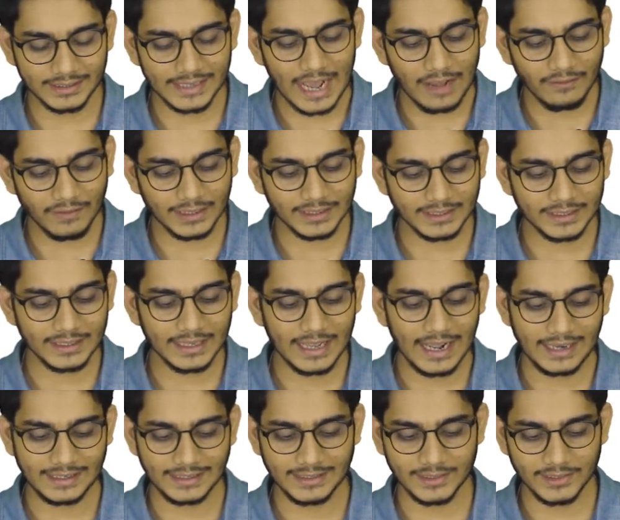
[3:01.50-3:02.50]
have anything
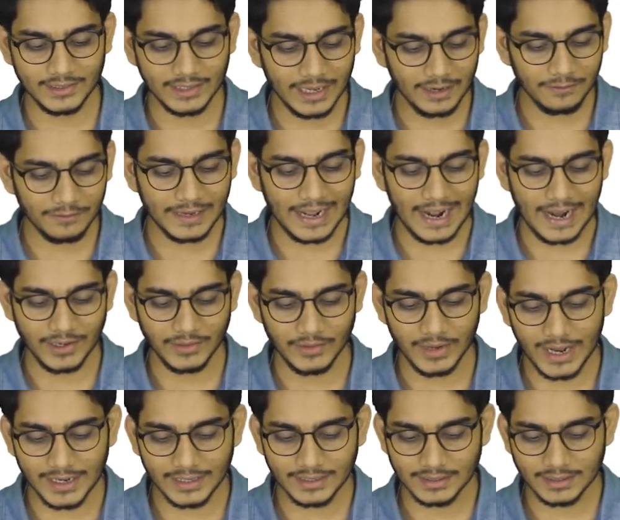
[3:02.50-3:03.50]
at its left and
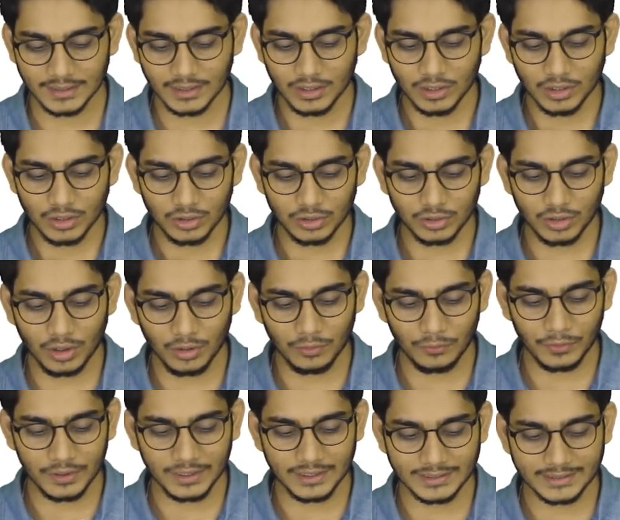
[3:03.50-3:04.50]
right, so
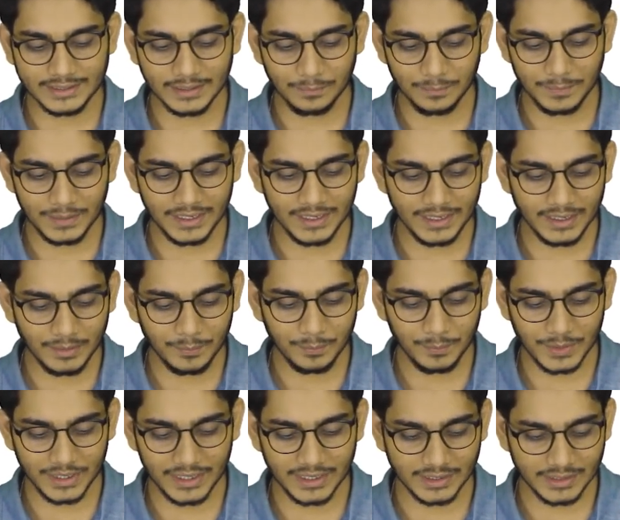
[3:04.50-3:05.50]
we'll simply
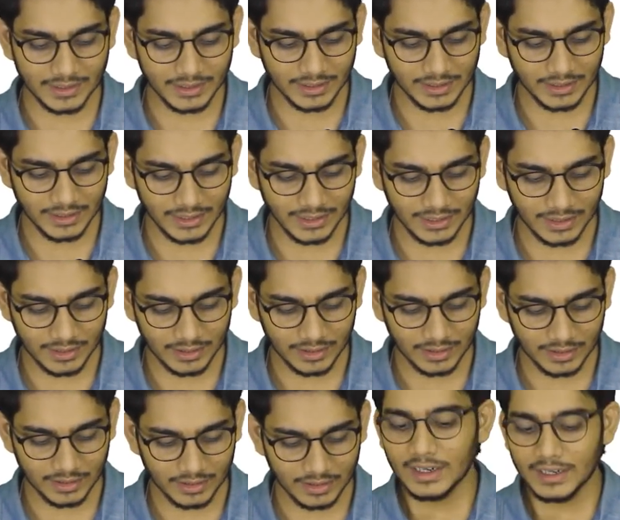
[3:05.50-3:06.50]
print D.
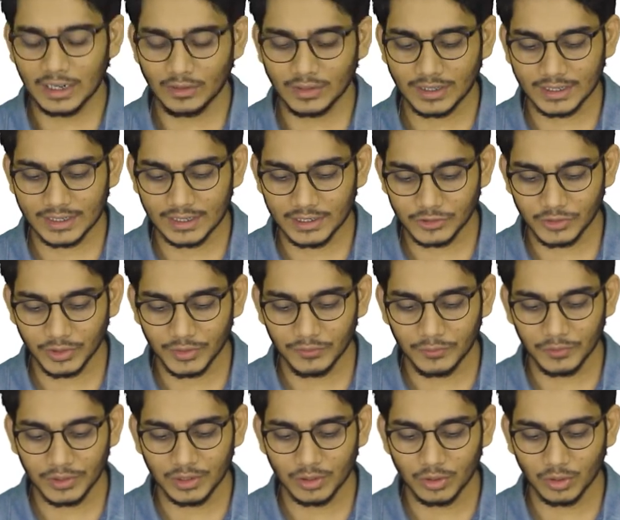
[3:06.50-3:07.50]
Now the control
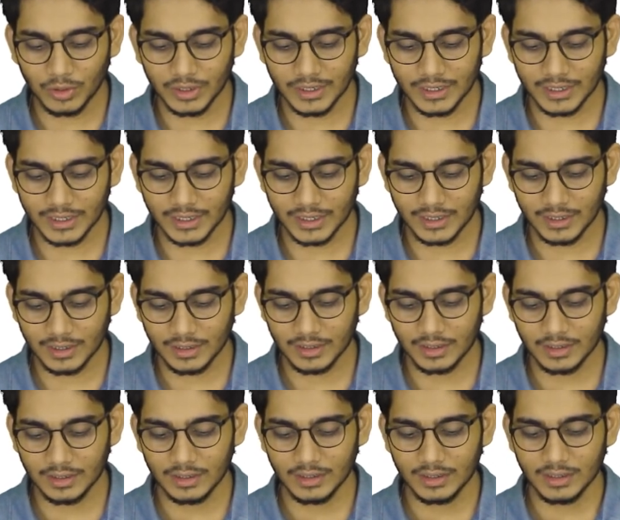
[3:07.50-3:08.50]
will go here,
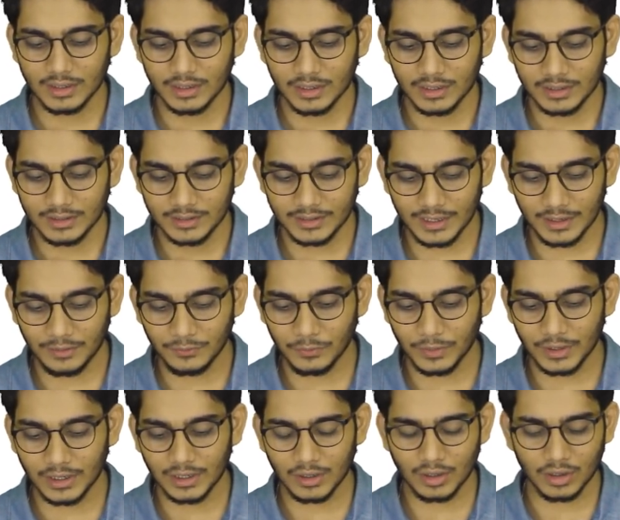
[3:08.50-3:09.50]
then
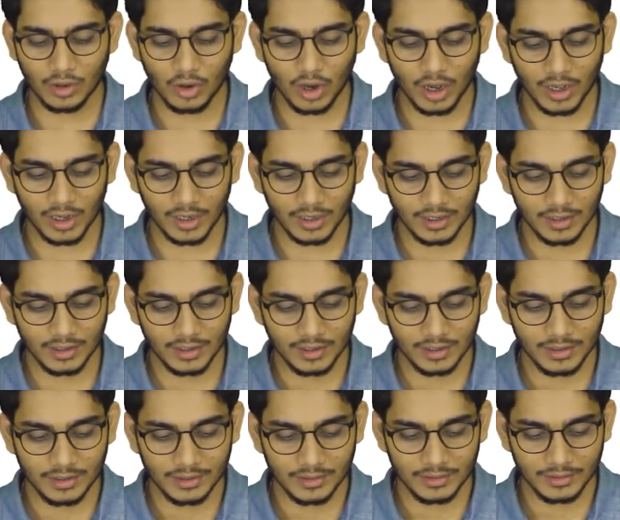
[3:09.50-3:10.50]
we'll call
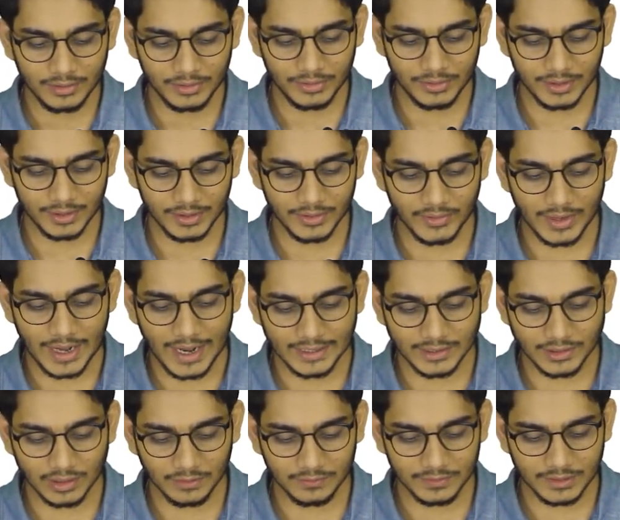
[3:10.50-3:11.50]
the
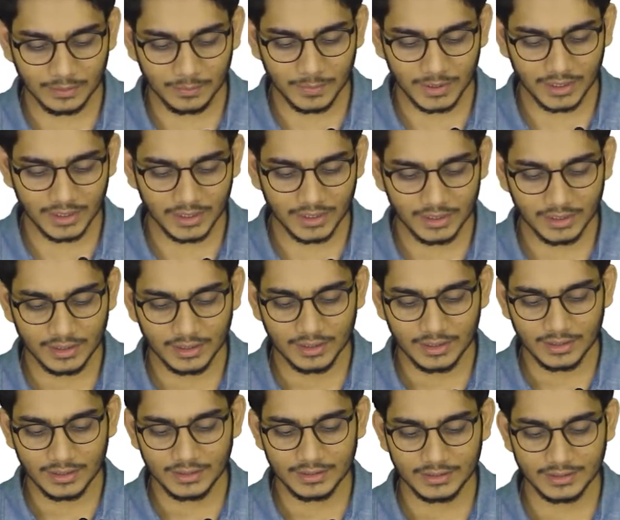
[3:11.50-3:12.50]
right of the B,
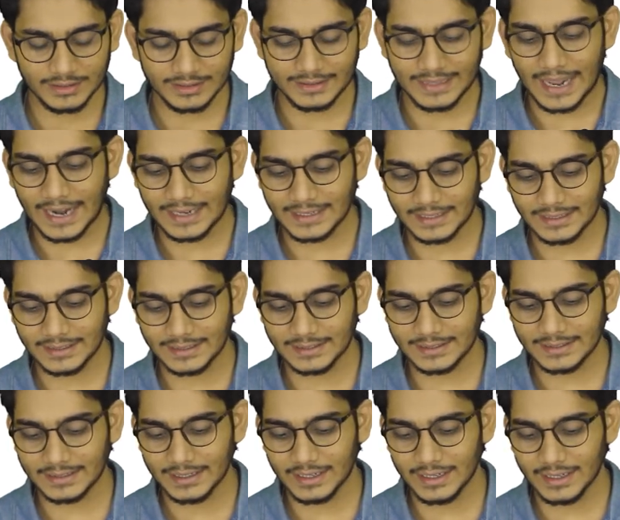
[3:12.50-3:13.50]
that
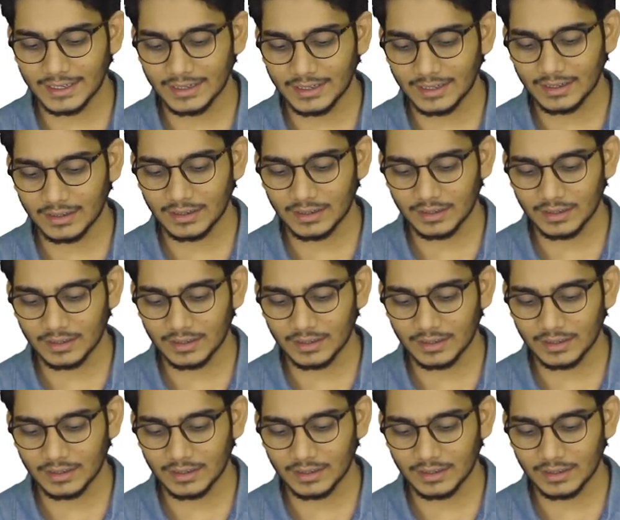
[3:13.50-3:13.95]
is E.